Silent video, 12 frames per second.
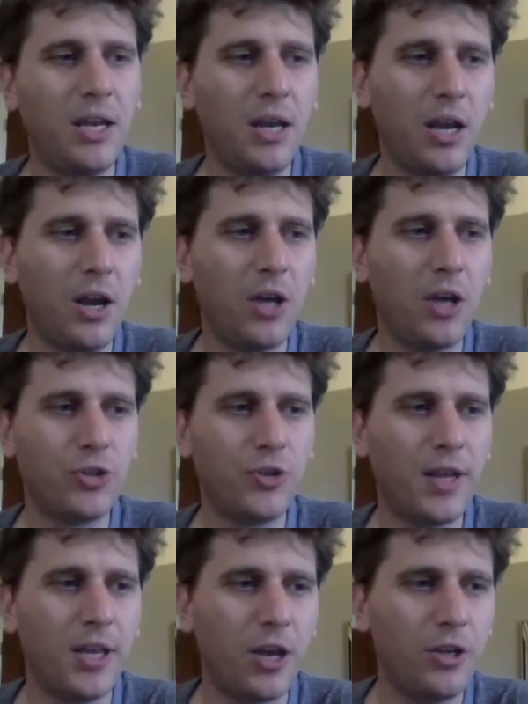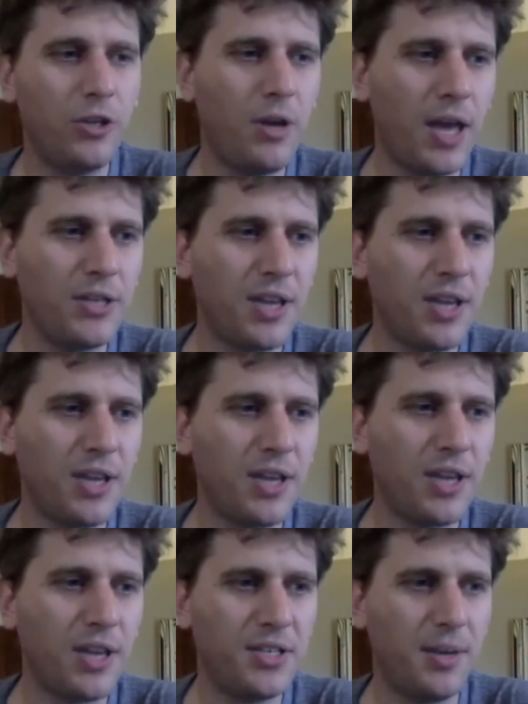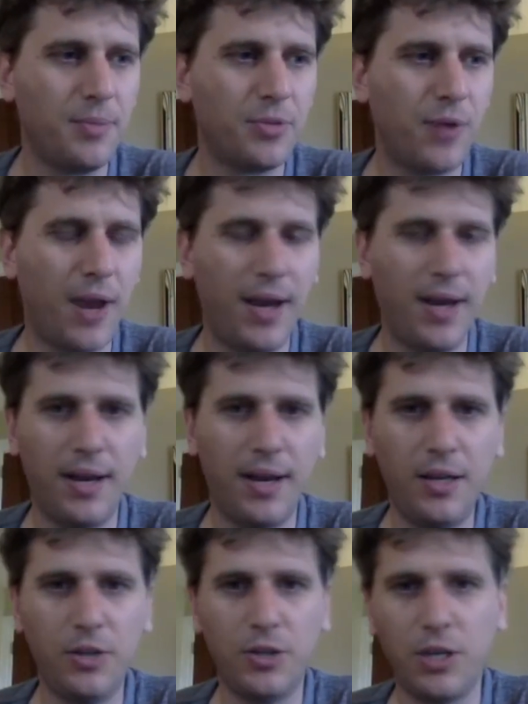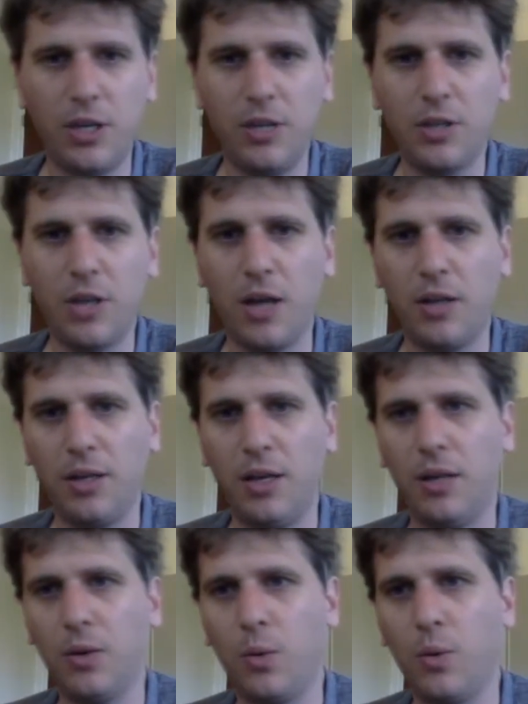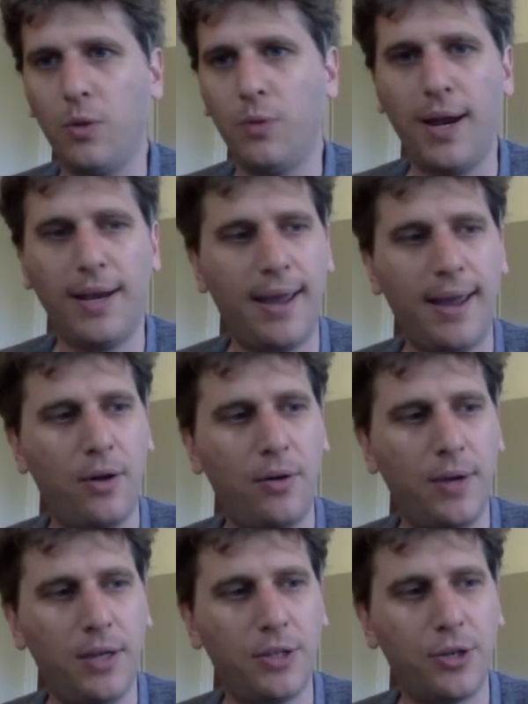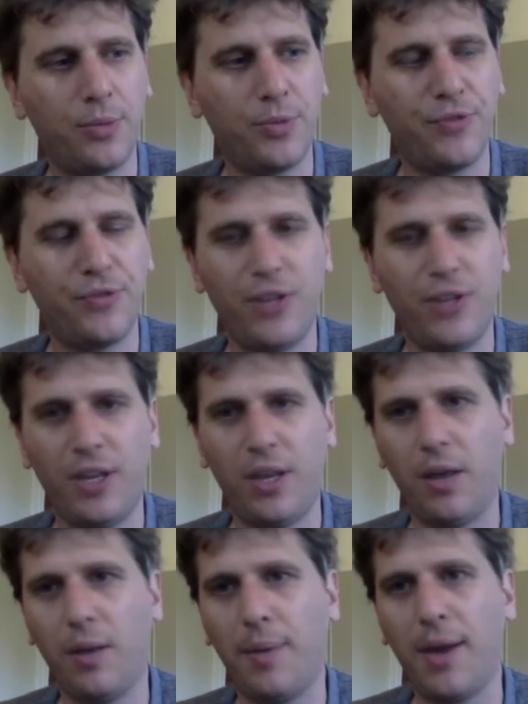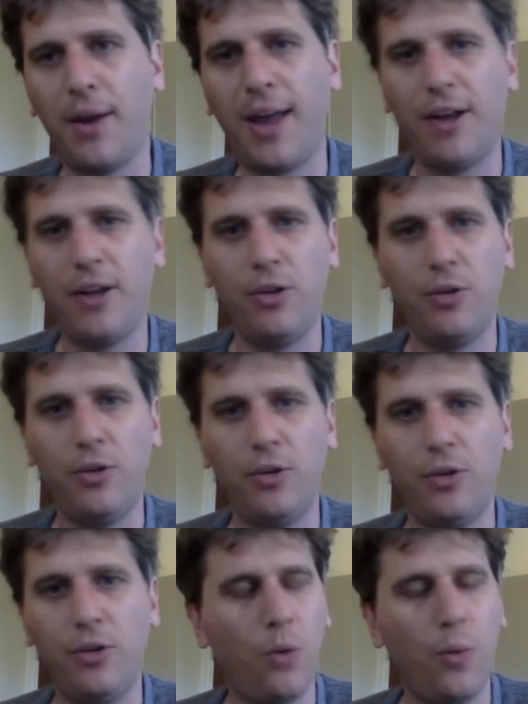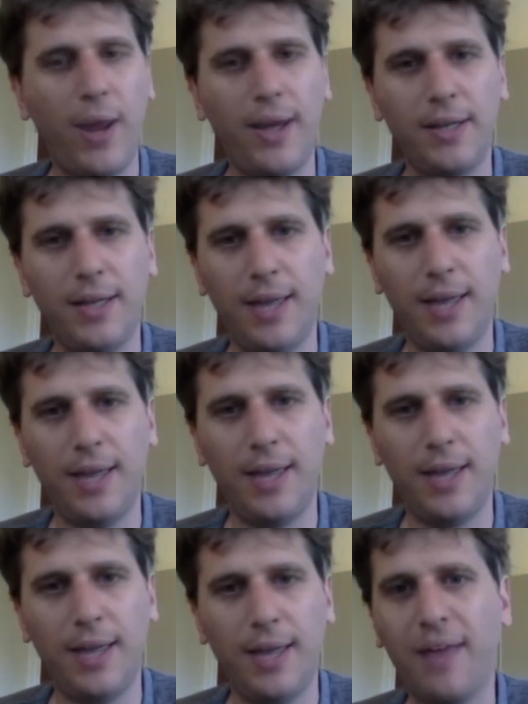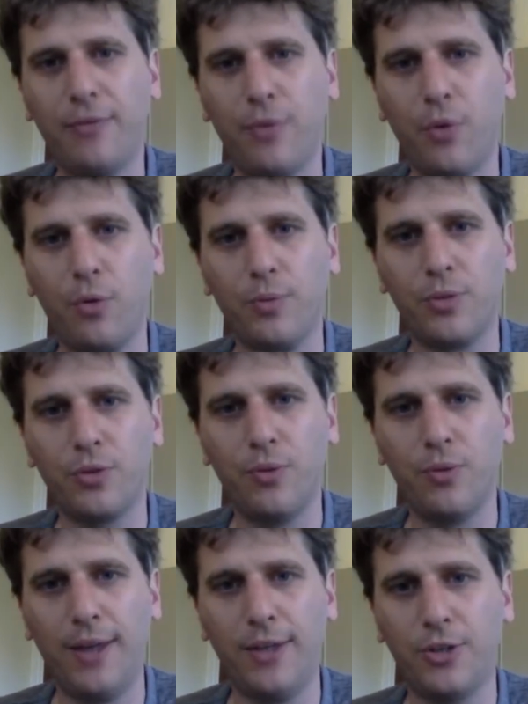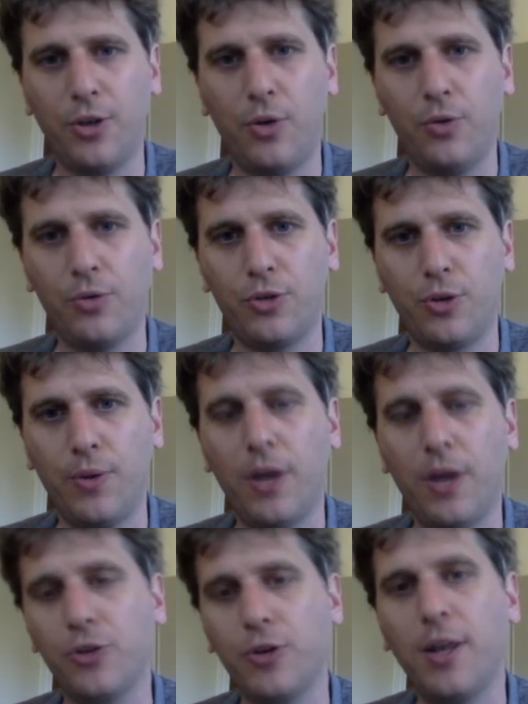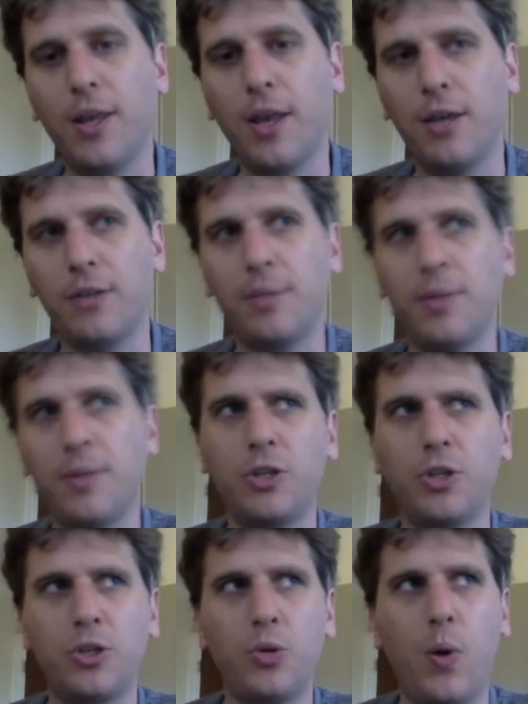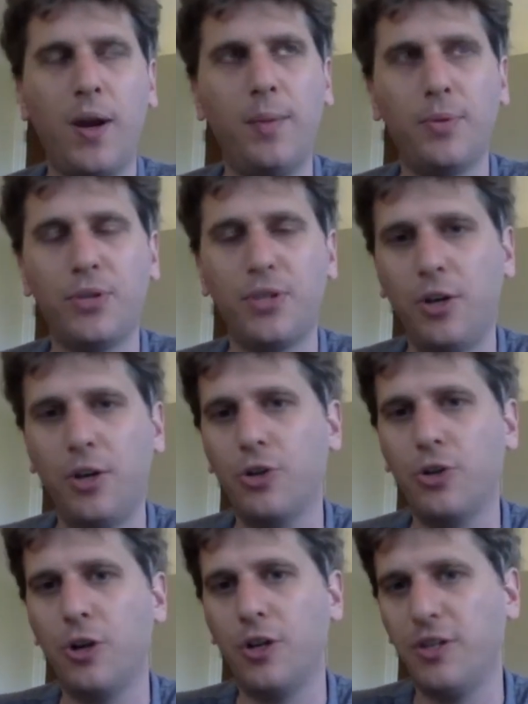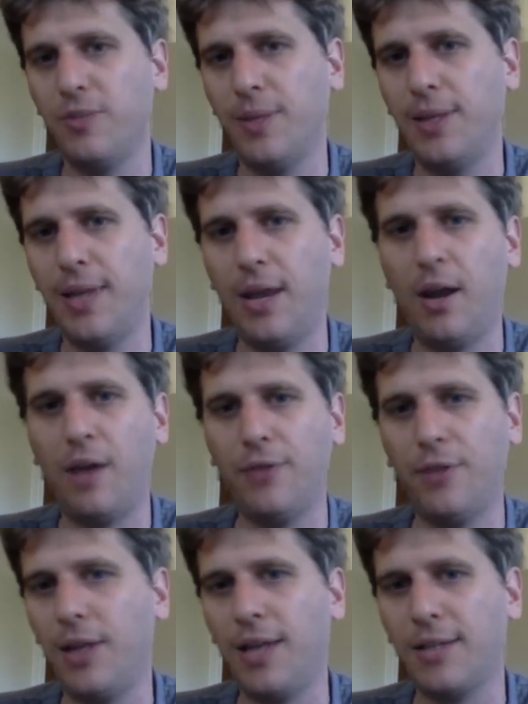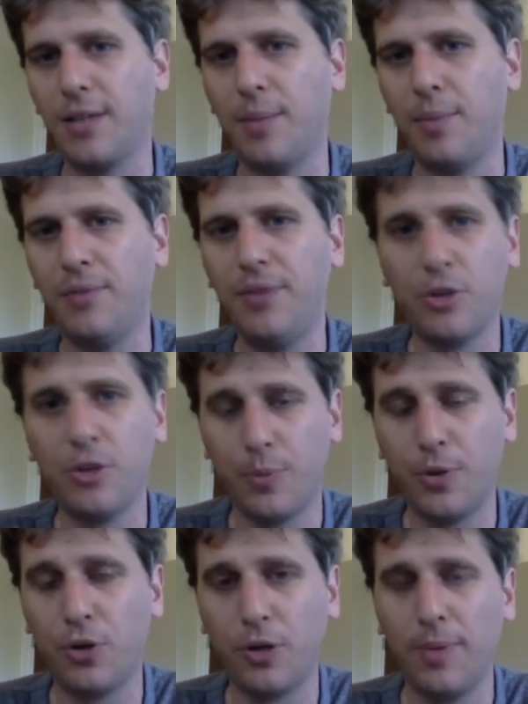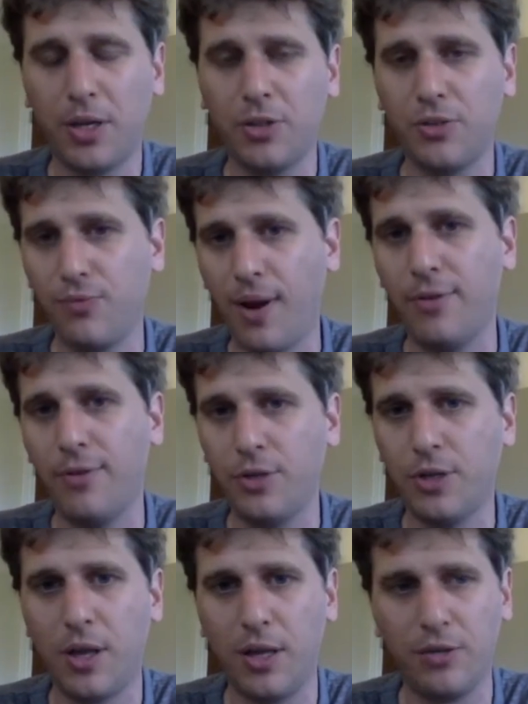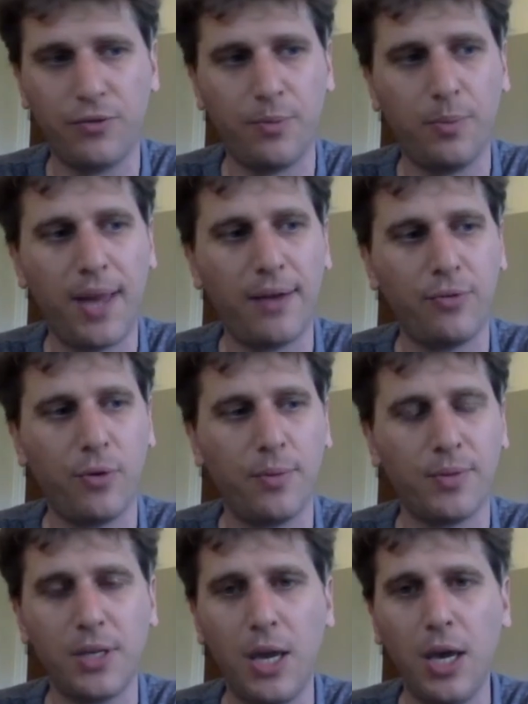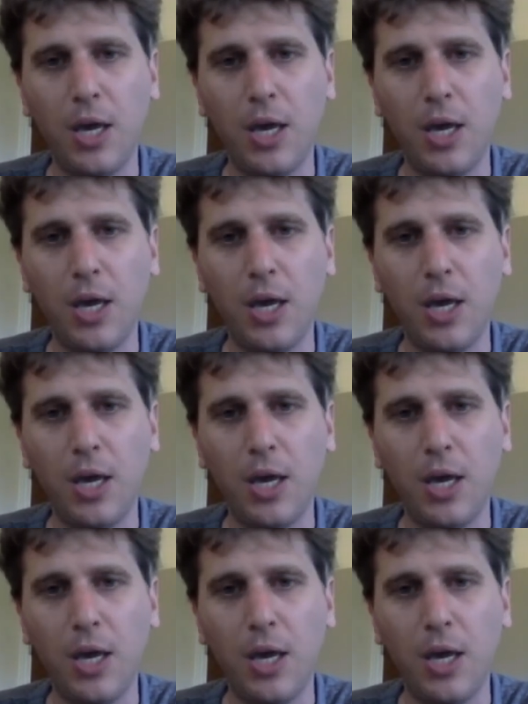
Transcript: in Australia, you guys have Rod Sims, right? And he's he's kind of leading the world right now in terms of thinking about how do you regulate these platforms, right? So so in Australia, something like twenty percent of your journalists have been laid off in the last couple of years purely because mm. of revenue declines from platforms.